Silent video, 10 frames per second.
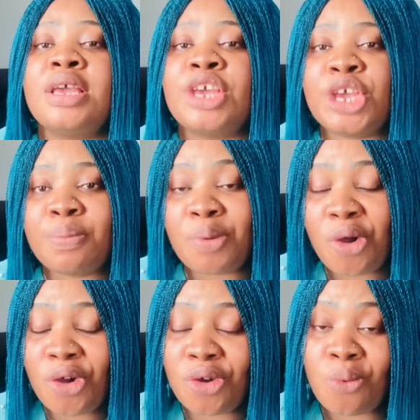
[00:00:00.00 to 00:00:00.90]
keep
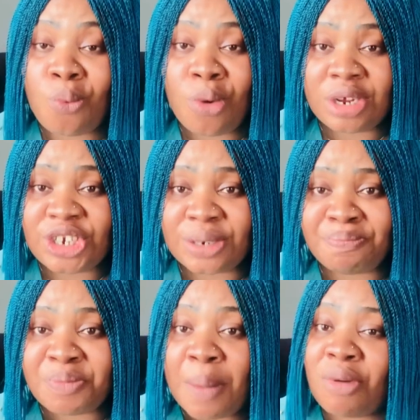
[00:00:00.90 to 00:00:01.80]
on watching
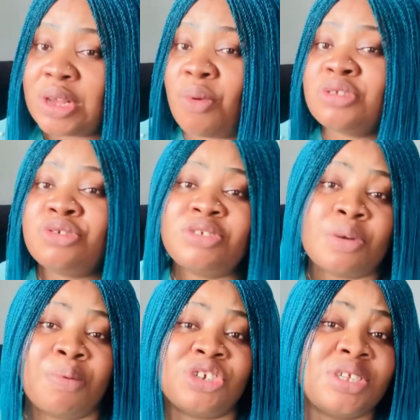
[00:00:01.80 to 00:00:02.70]
but i want to use the
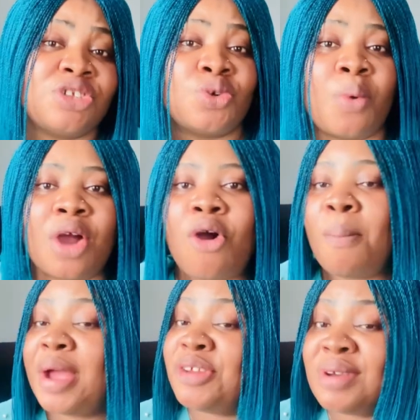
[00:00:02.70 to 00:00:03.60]
opportunity to welcome
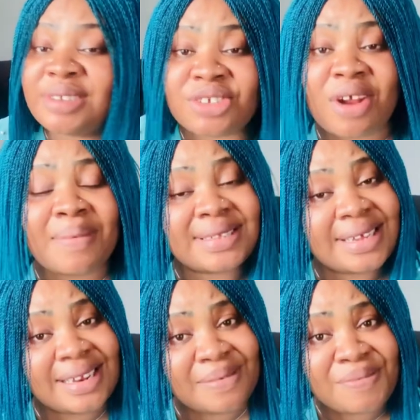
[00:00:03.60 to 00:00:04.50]
my newest subscribers
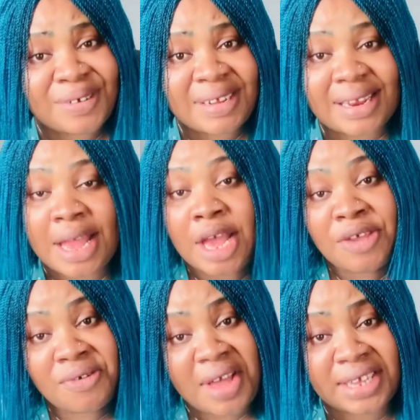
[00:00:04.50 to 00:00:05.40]
in the building
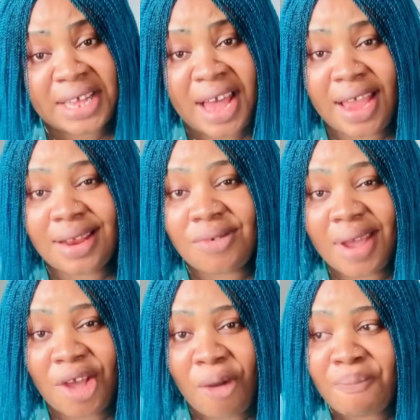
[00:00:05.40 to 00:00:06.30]
you guys are highly
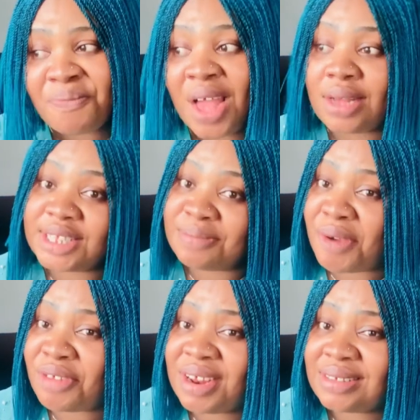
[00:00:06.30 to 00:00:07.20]
welcome to my
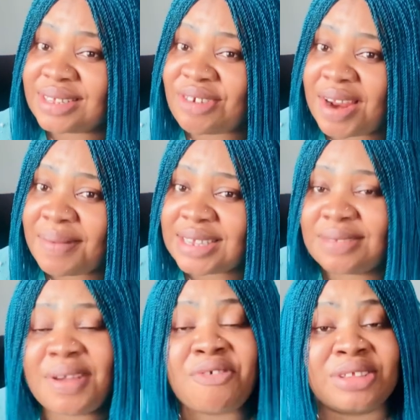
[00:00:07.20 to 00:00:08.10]
returning subscribers
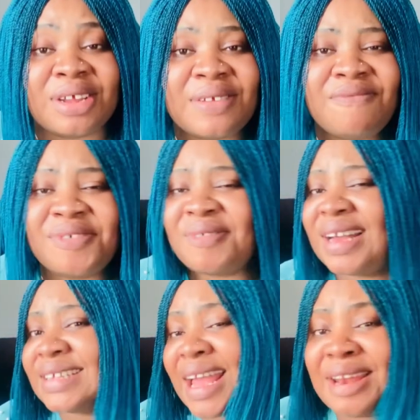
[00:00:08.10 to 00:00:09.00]
my returning
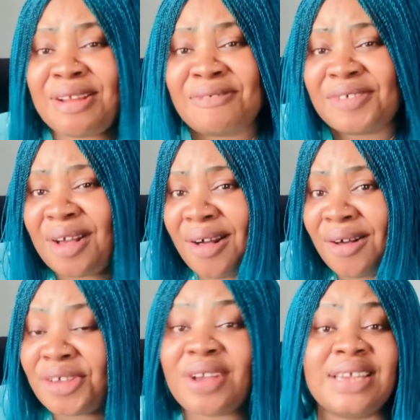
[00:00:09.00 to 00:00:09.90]
viewers i love you
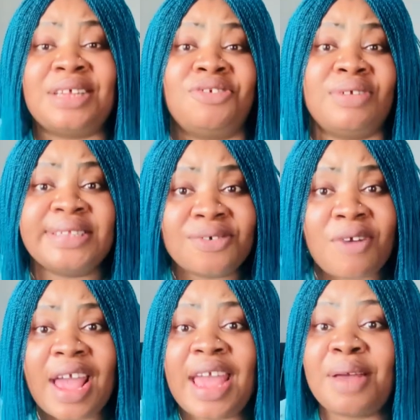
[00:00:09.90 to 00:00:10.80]
all you guys are the reason
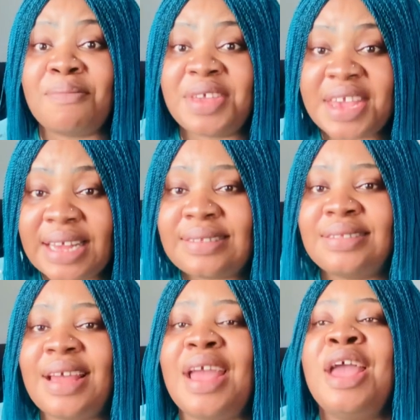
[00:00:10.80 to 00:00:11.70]
why i am here
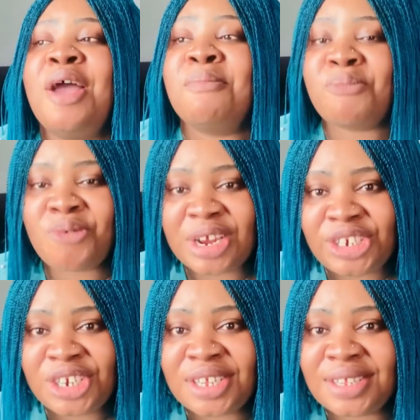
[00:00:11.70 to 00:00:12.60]
today
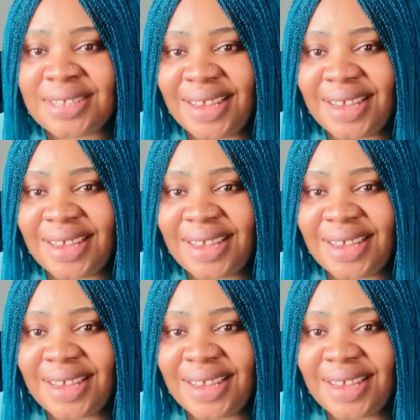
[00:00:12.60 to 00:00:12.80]
preaching